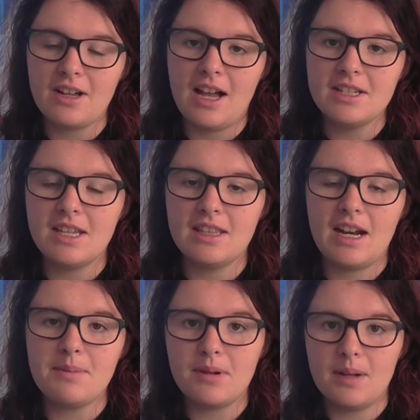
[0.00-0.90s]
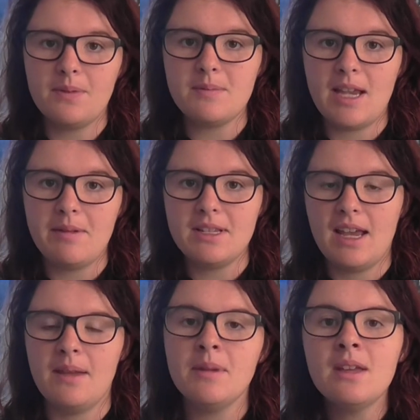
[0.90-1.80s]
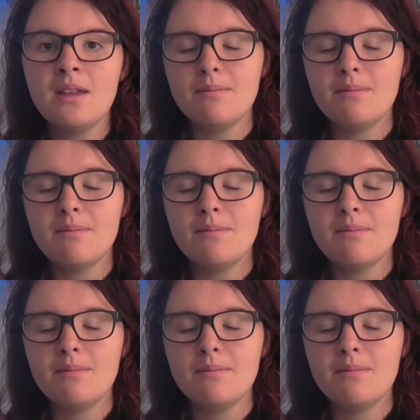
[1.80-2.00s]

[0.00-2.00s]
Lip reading: content that I put up from time to time,